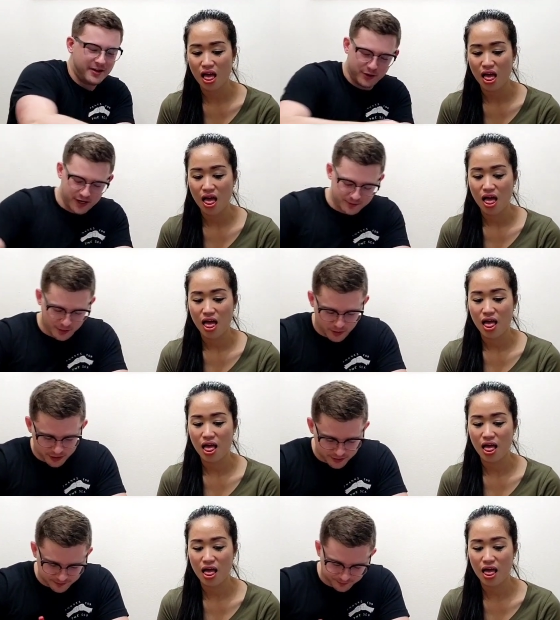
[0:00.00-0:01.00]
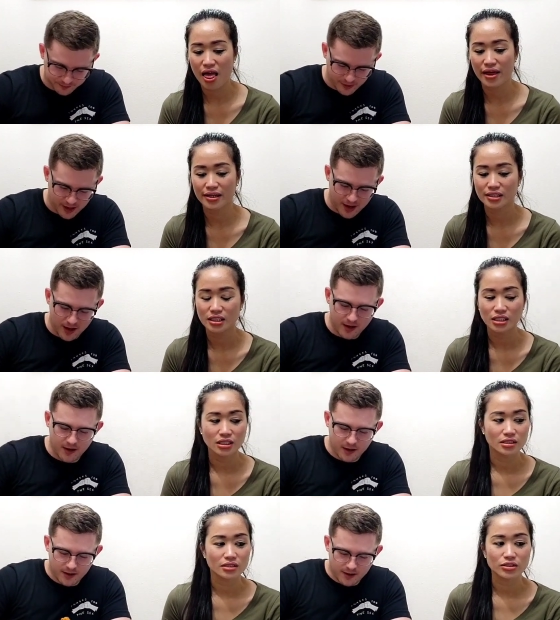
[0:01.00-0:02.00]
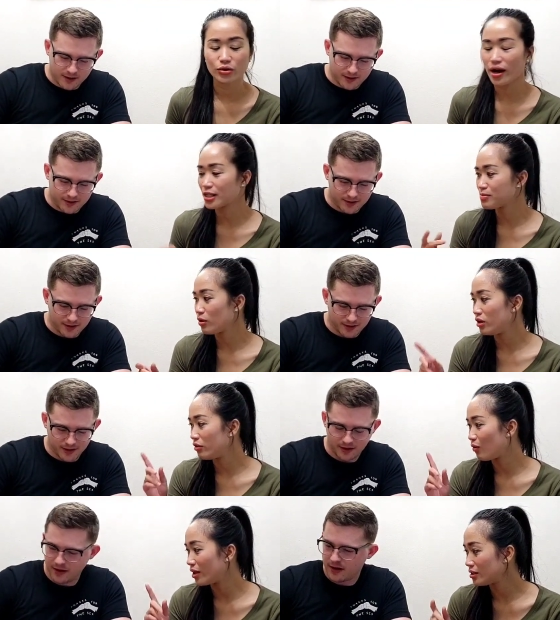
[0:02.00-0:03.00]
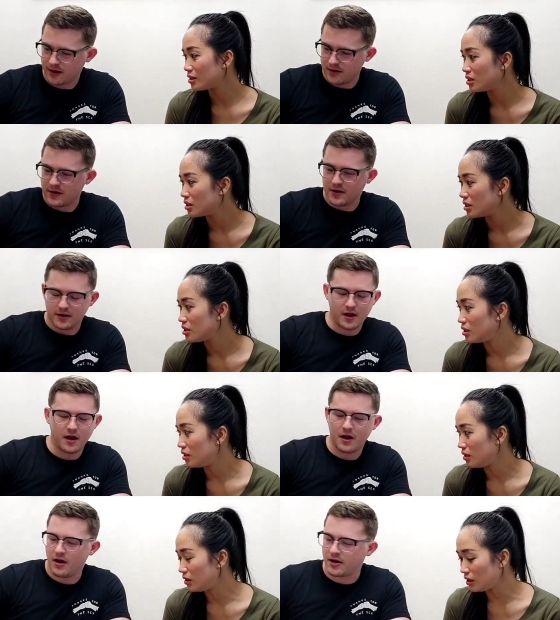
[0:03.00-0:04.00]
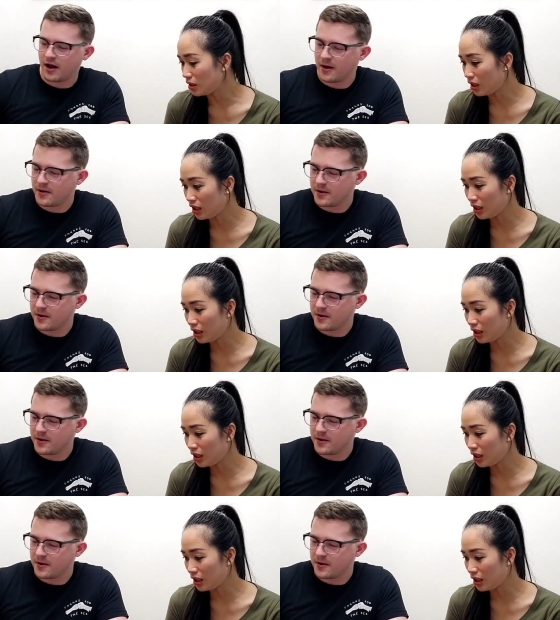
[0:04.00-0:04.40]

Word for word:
Speaker 1: You can ask me a question. You
Speaker 2: asked me only one? Yeah, okay.